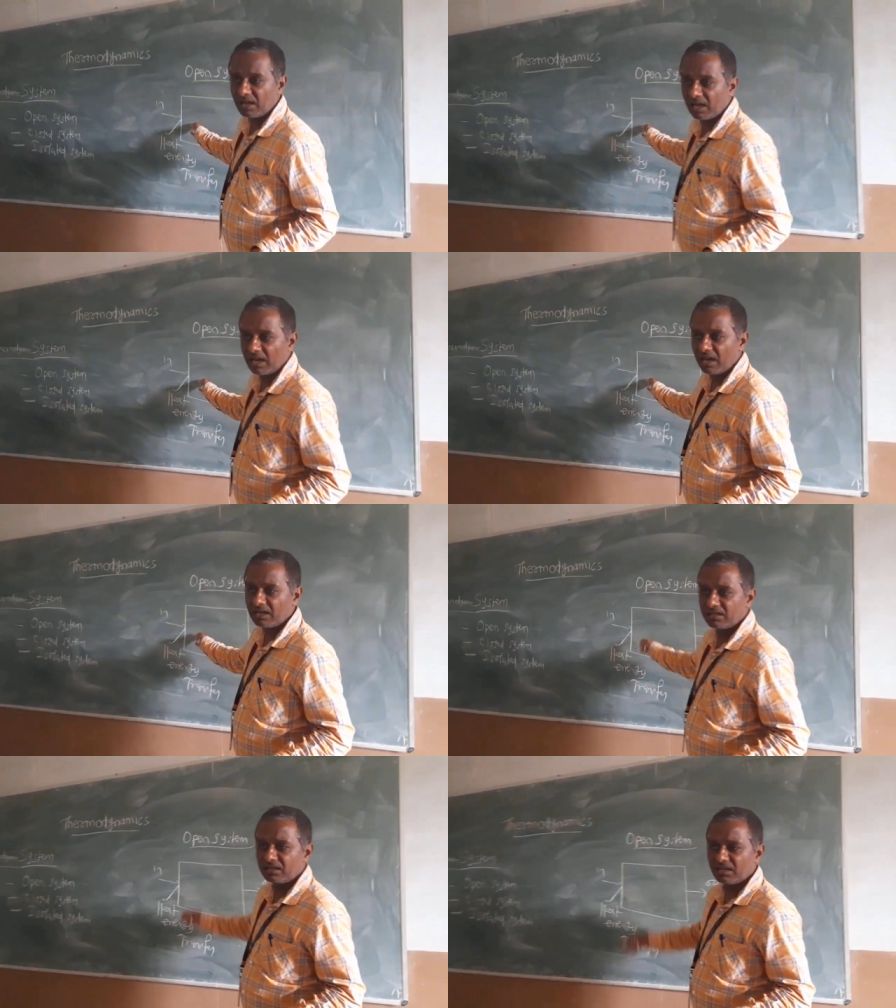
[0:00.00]

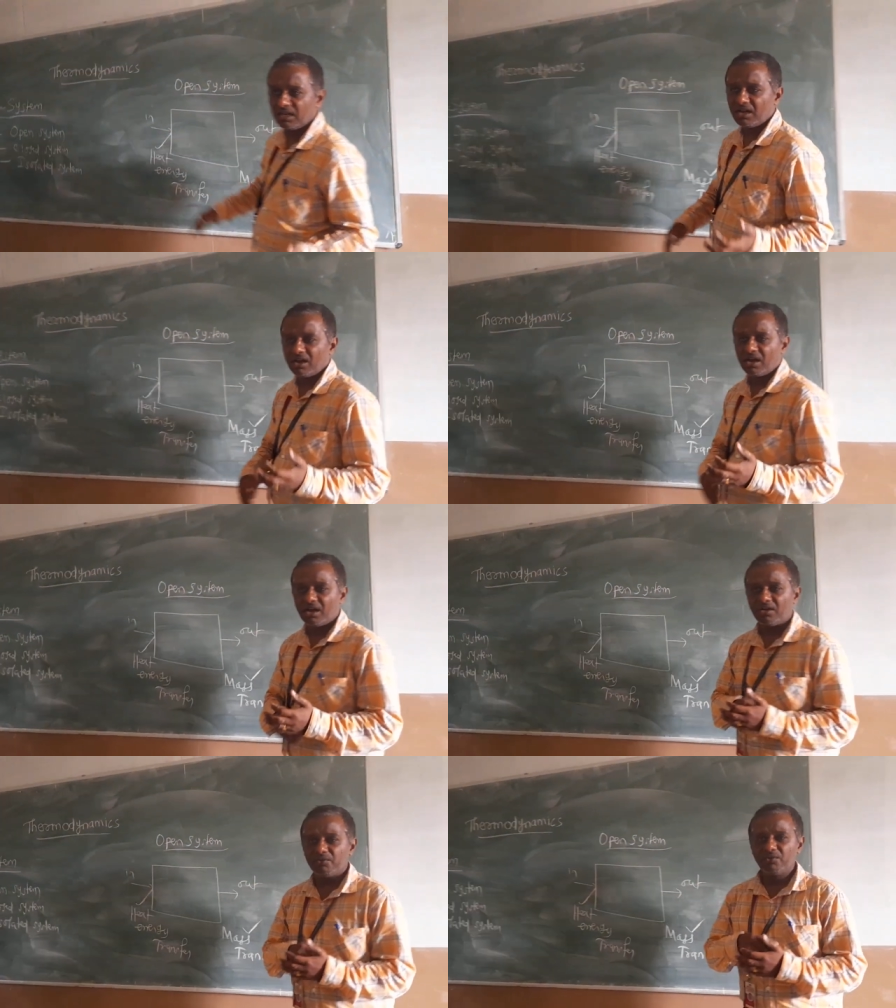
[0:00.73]
And
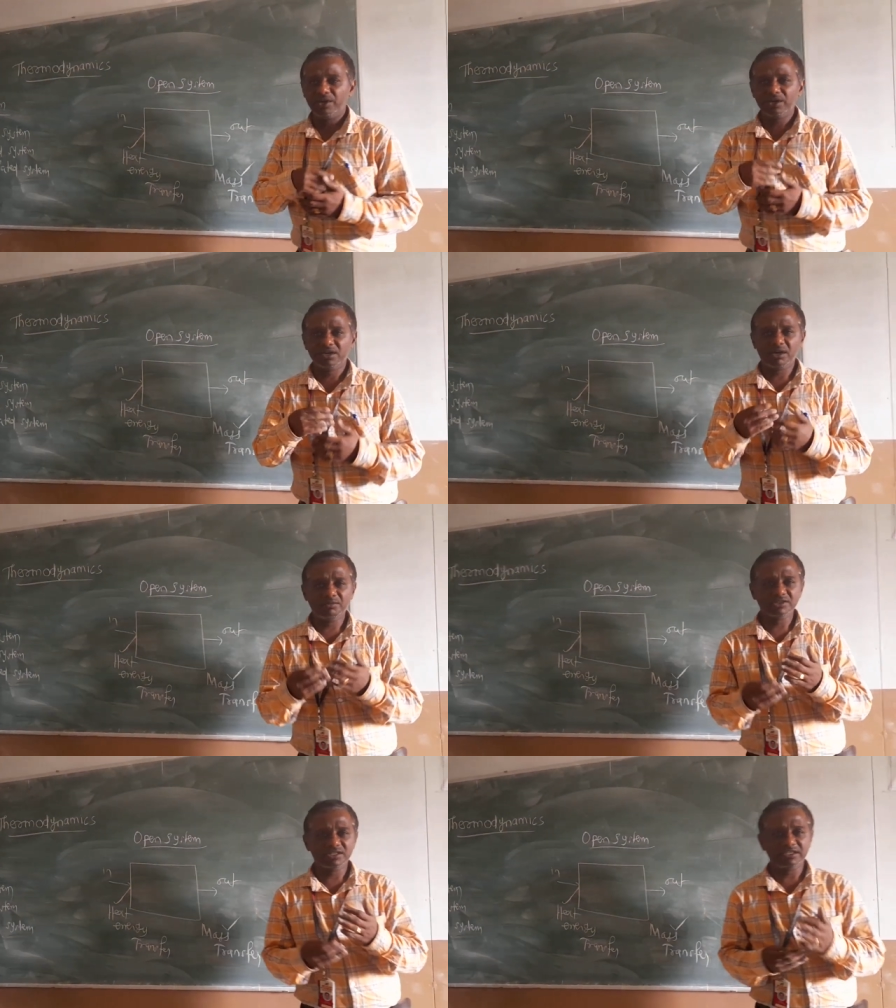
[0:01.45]
while
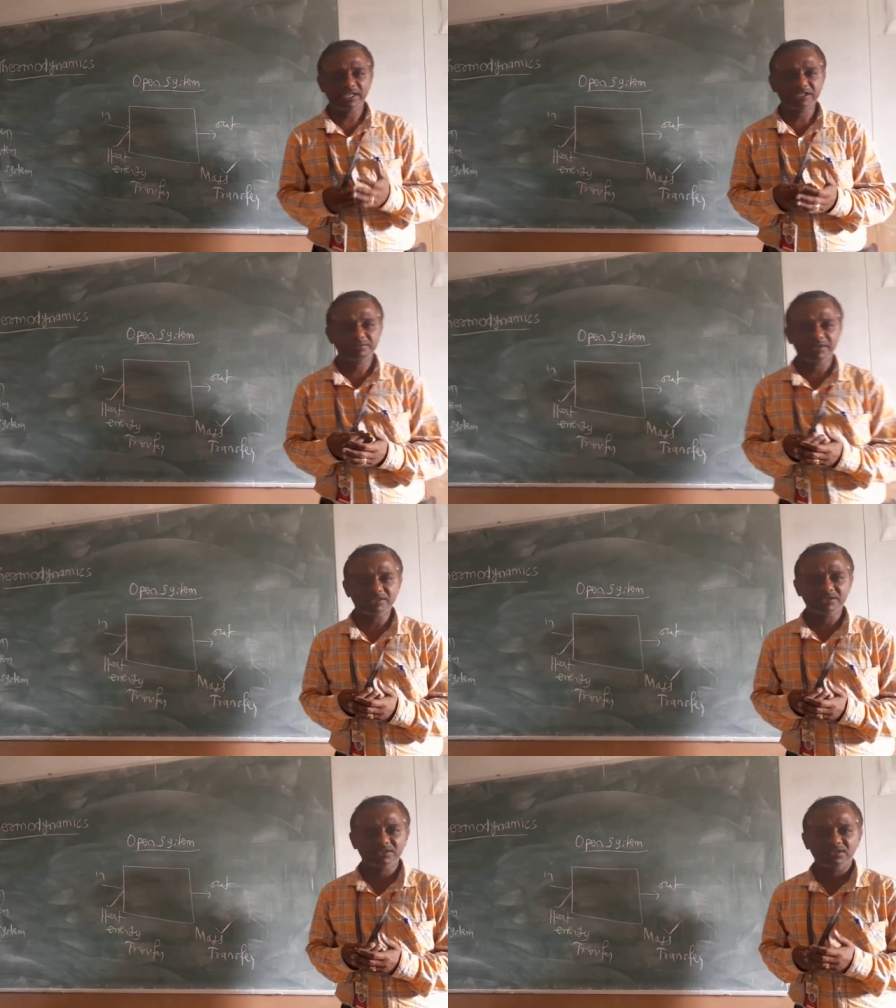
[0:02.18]
combustion takes
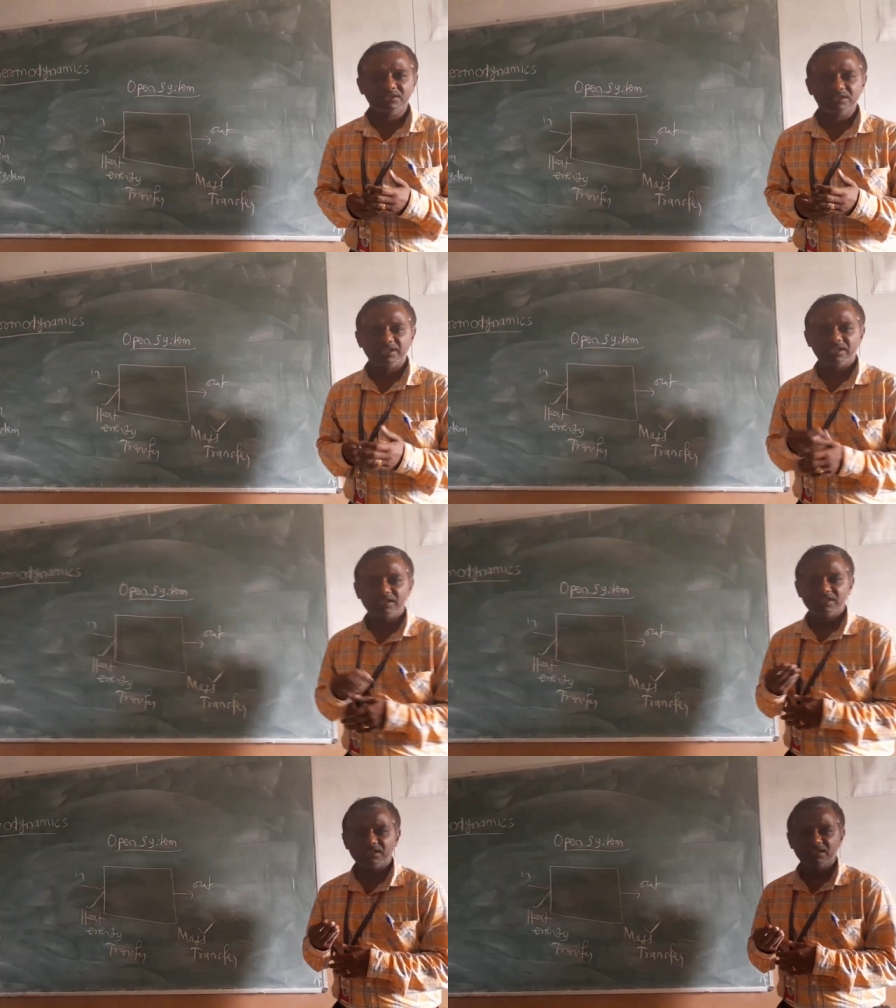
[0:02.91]
place, the
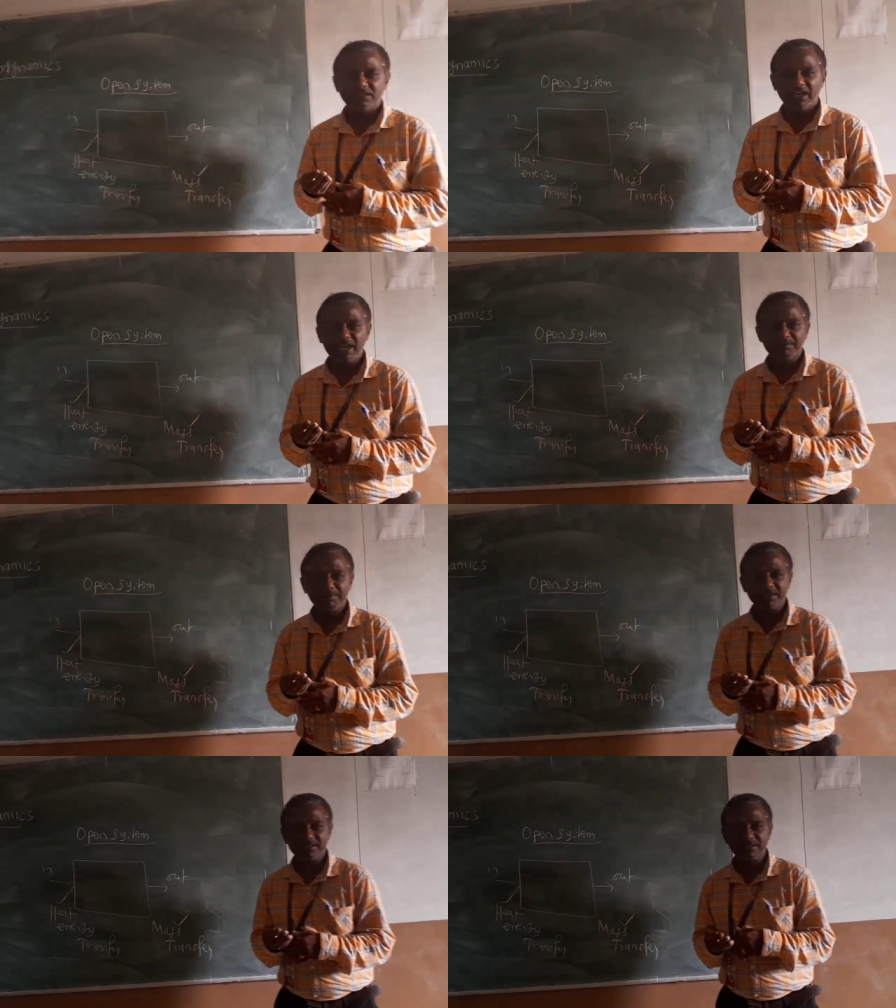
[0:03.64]
air
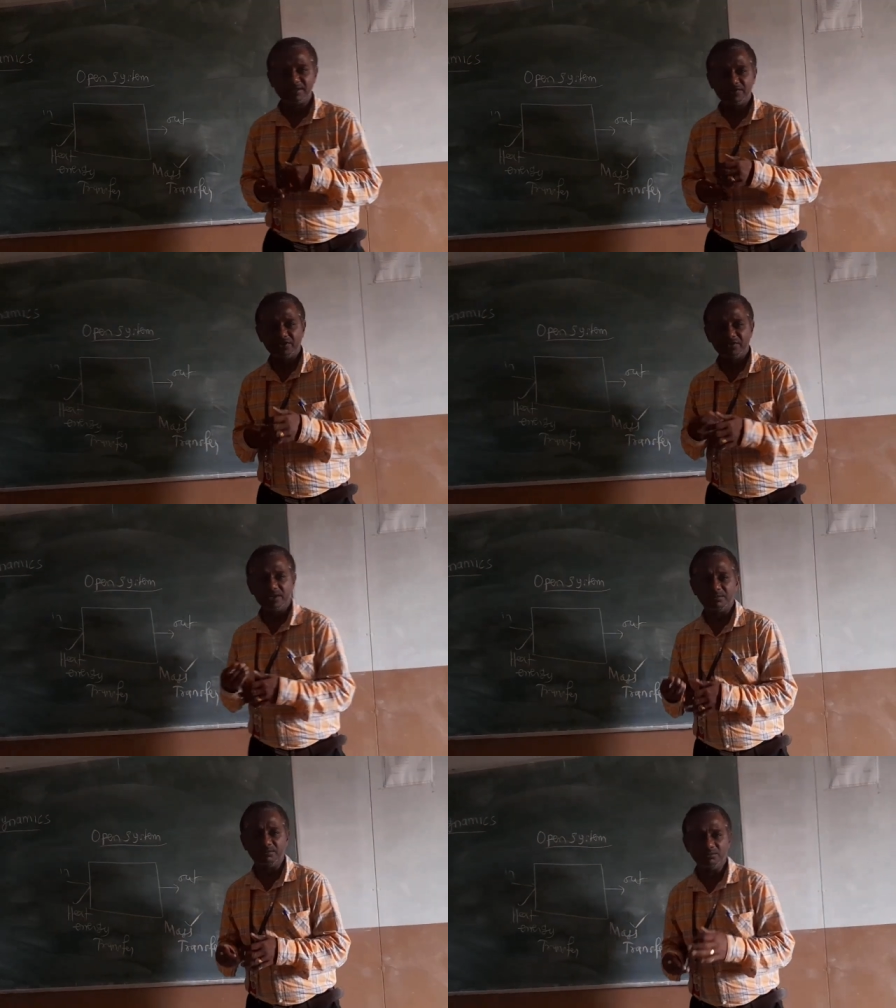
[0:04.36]
plus
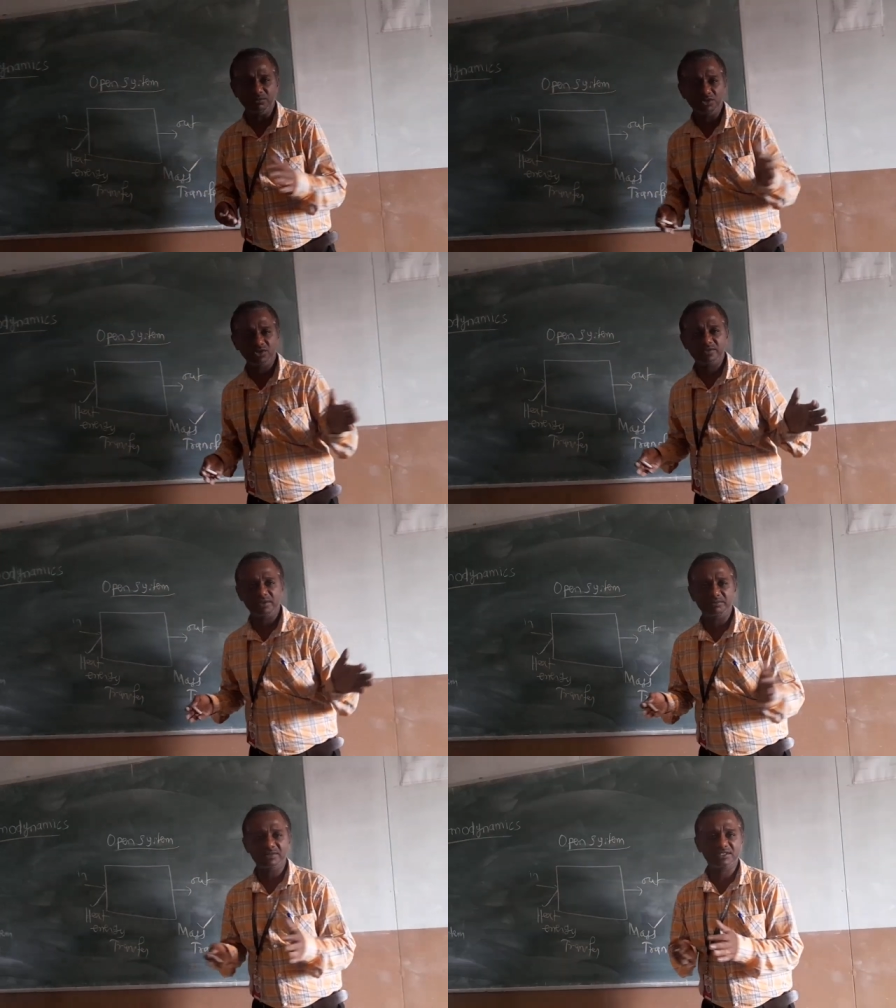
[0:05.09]
fuel both will
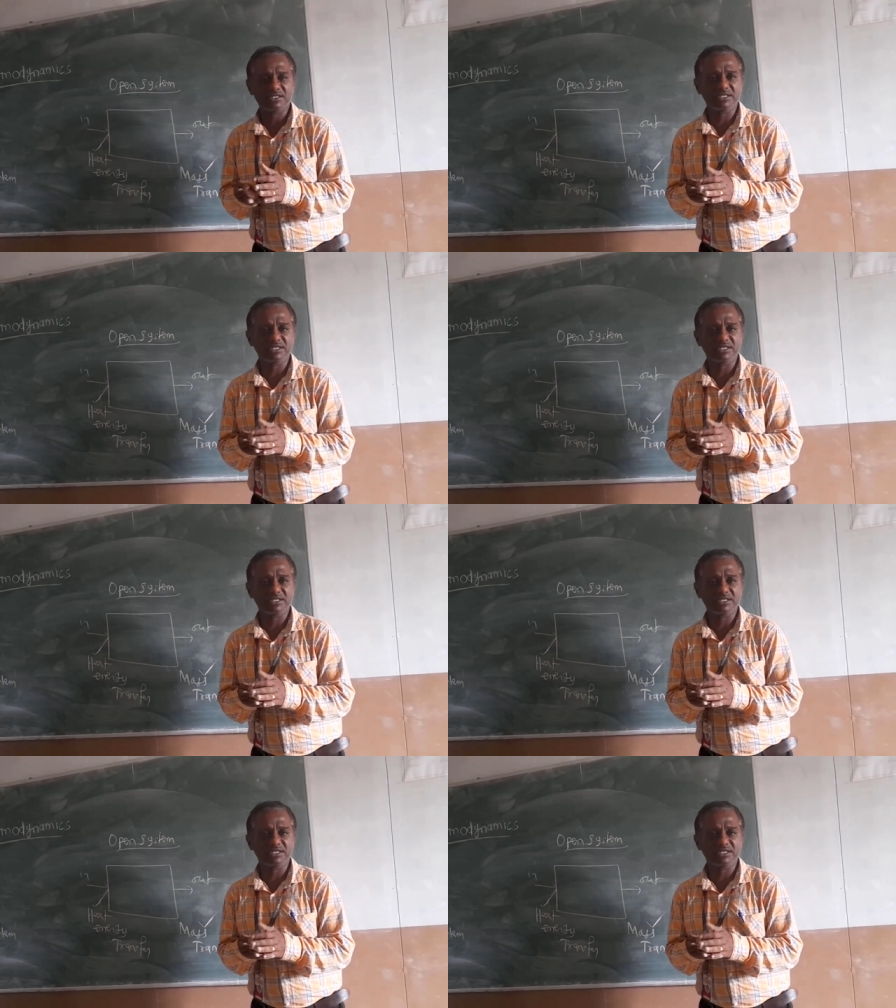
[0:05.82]
mix